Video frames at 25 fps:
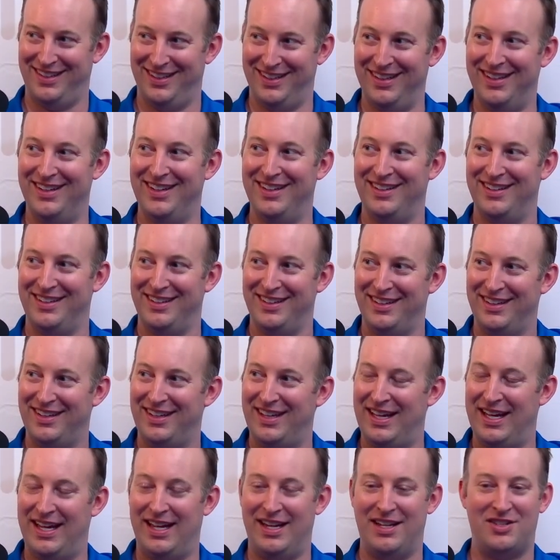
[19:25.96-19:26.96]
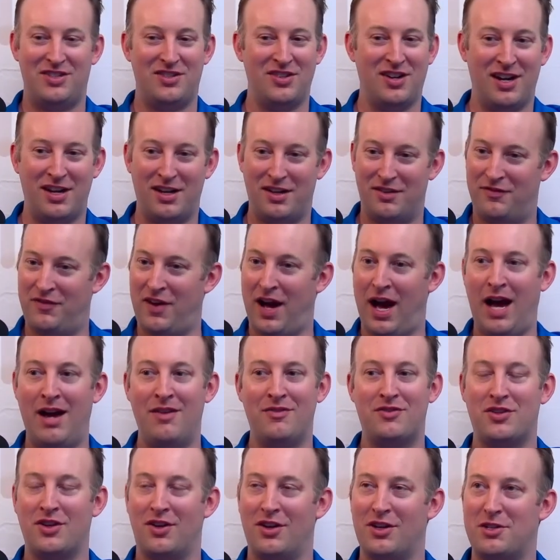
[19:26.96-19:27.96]
Yeah. And it's not a
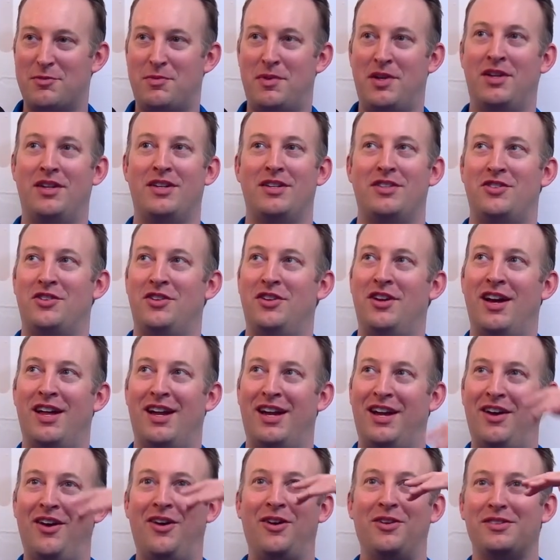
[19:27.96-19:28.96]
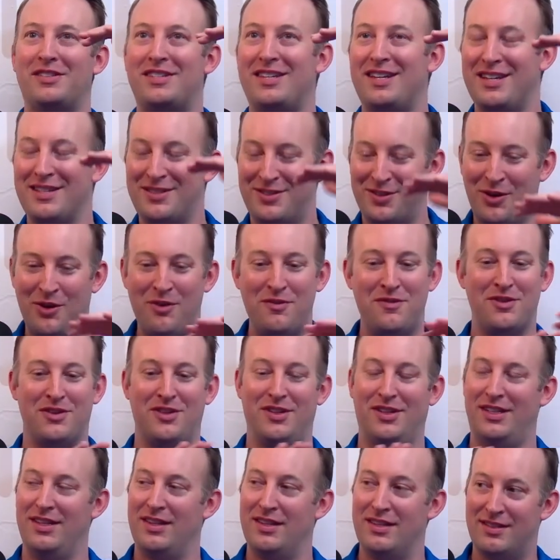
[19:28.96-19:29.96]
5-star experience. You're not at Altius
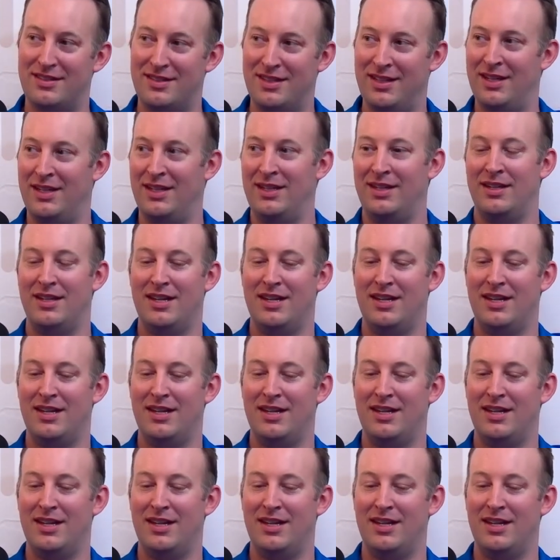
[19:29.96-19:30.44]
overlooking the city.